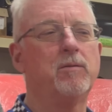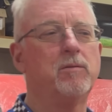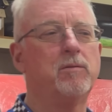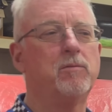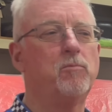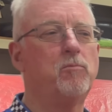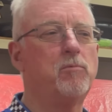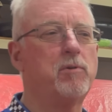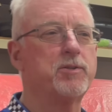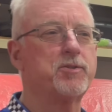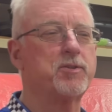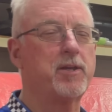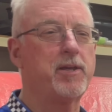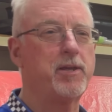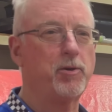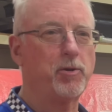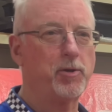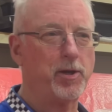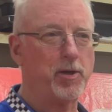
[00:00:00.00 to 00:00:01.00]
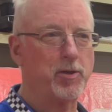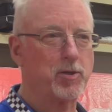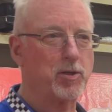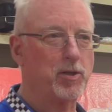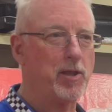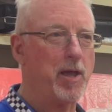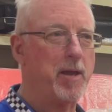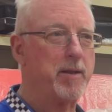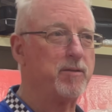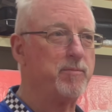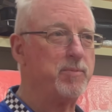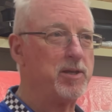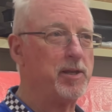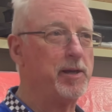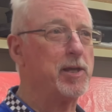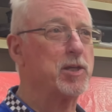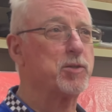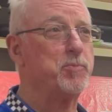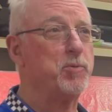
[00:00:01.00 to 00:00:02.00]
Once again, I don't claim to be
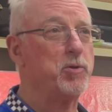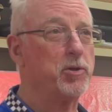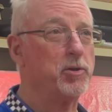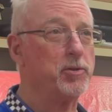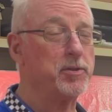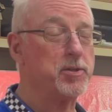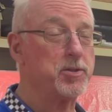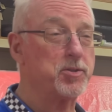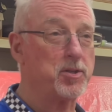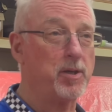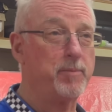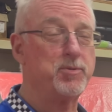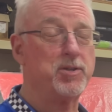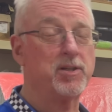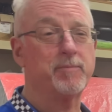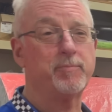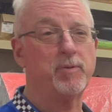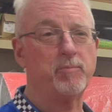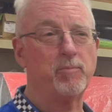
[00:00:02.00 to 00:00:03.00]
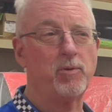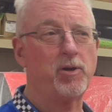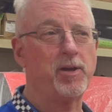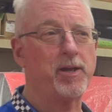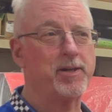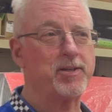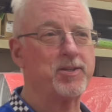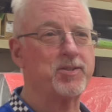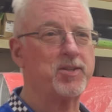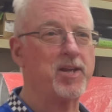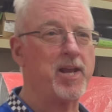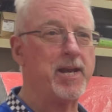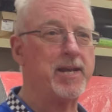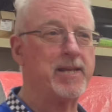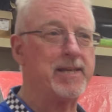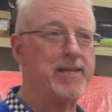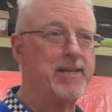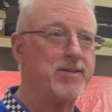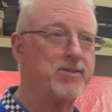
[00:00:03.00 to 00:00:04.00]
an expert on this subject, but my
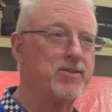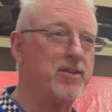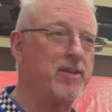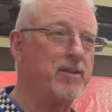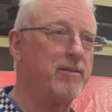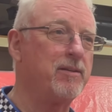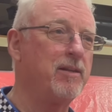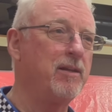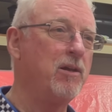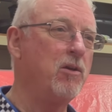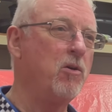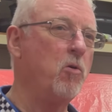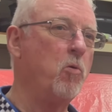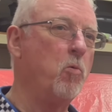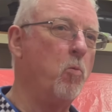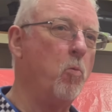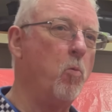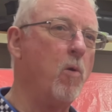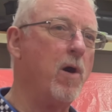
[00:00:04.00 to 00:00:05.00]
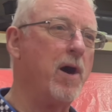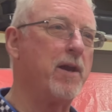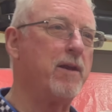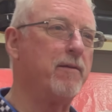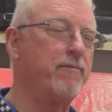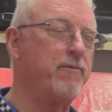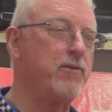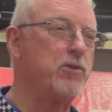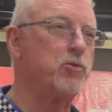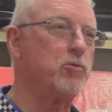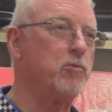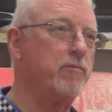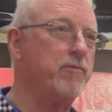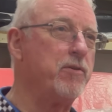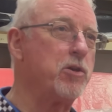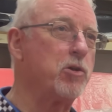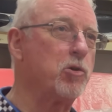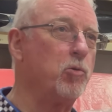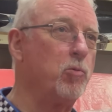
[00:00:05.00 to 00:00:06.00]
understanding is that one official
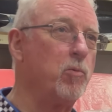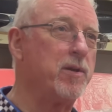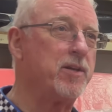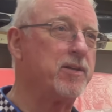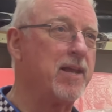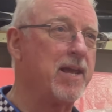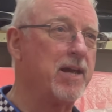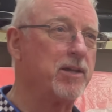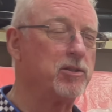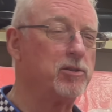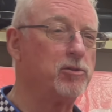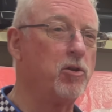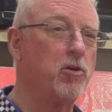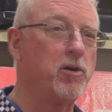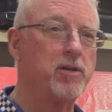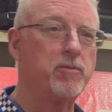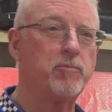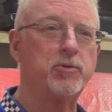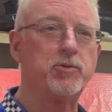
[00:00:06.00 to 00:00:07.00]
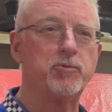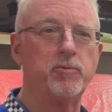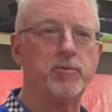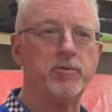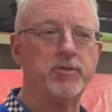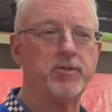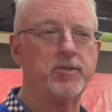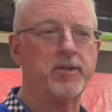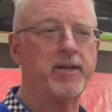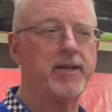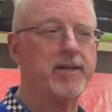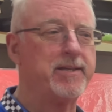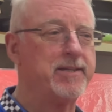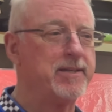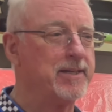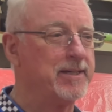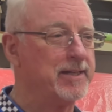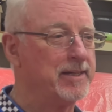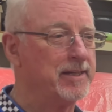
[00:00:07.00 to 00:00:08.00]
vehicle went down the line, which was
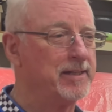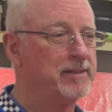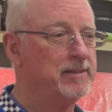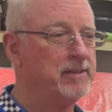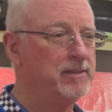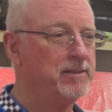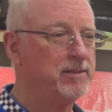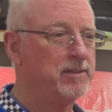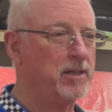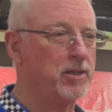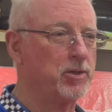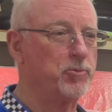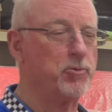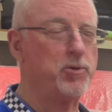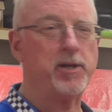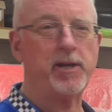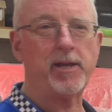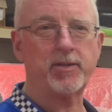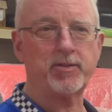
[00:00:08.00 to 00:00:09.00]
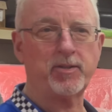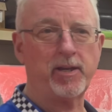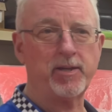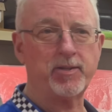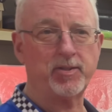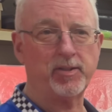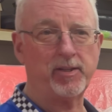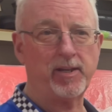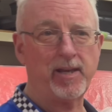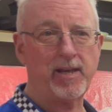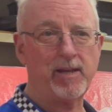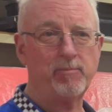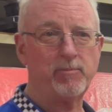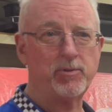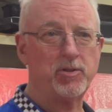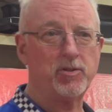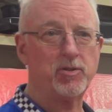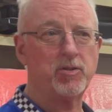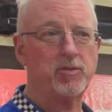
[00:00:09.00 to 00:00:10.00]
a green XA sedan,
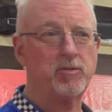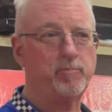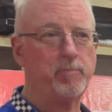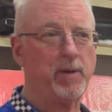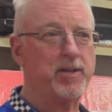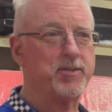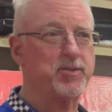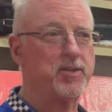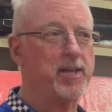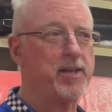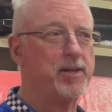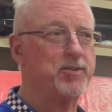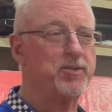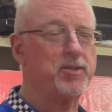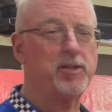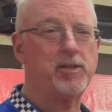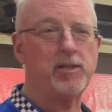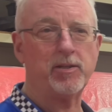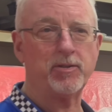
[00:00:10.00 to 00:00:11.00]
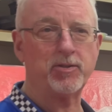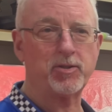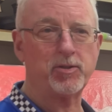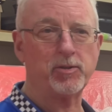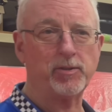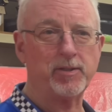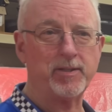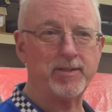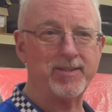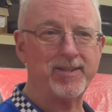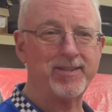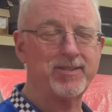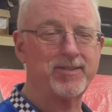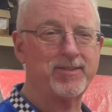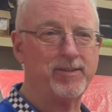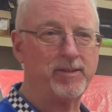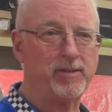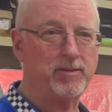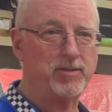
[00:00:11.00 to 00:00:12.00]
which is based out of Sydney and still
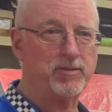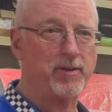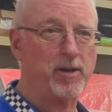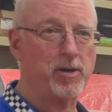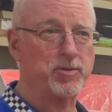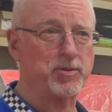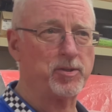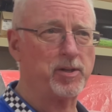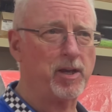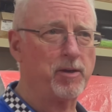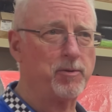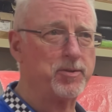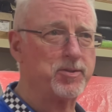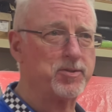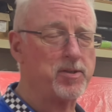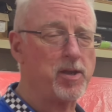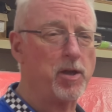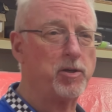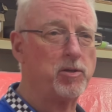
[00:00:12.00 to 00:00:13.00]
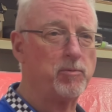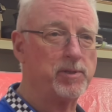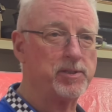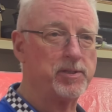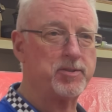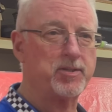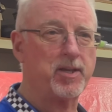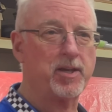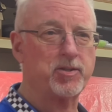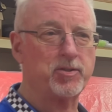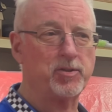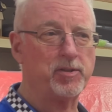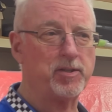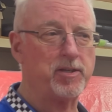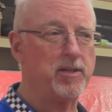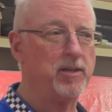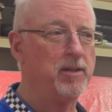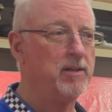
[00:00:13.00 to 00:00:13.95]
exists. And as far as I know, it's the only one that's actually